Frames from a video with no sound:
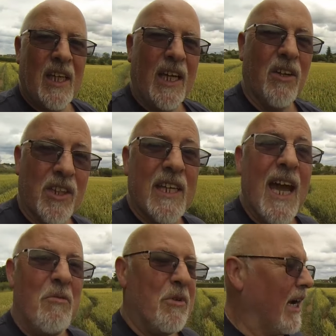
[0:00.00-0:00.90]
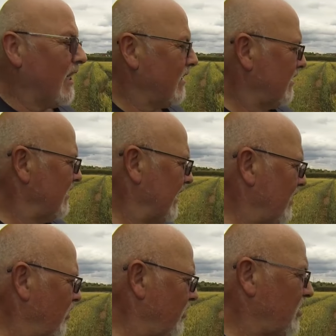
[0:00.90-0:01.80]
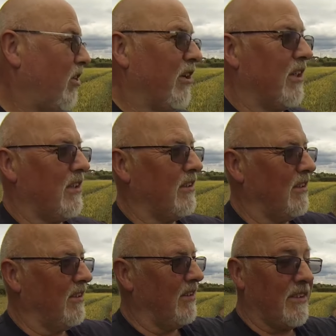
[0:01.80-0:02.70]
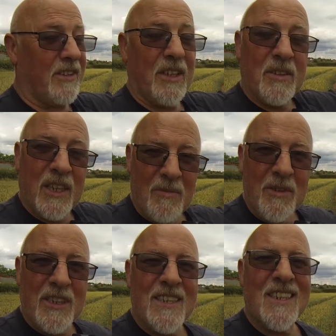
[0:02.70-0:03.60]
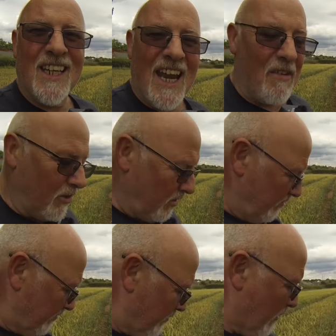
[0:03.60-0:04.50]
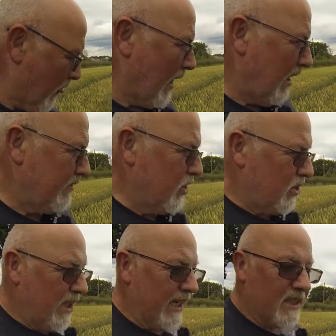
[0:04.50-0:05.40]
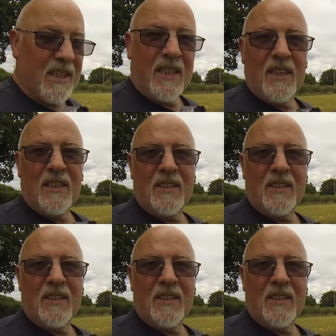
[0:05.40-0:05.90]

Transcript: And on the camera, it looks like the image isn't level. I've just checked the